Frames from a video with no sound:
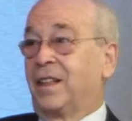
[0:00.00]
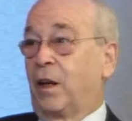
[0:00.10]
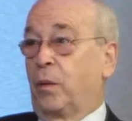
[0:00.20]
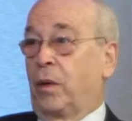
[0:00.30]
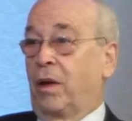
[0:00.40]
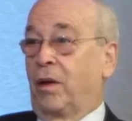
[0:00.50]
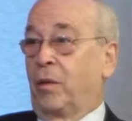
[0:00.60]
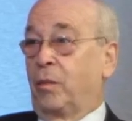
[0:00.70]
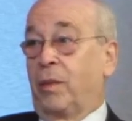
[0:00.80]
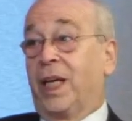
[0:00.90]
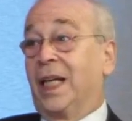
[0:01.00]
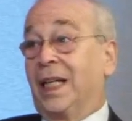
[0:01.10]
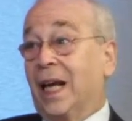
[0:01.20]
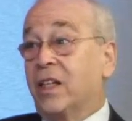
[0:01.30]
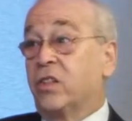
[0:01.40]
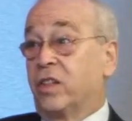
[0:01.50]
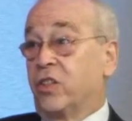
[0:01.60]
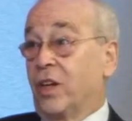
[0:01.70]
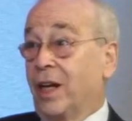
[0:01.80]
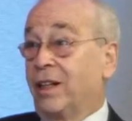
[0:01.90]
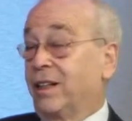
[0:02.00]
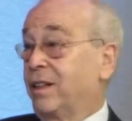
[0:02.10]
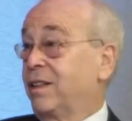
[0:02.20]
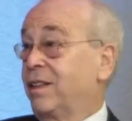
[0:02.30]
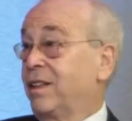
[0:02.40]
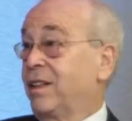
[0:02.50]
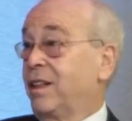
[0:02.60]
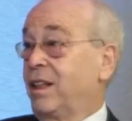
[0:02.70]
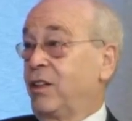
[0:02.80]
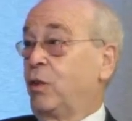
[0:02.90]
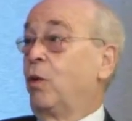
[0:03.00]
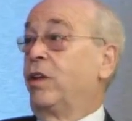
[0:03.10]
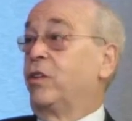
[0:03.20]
uh, um, making nice to China is going to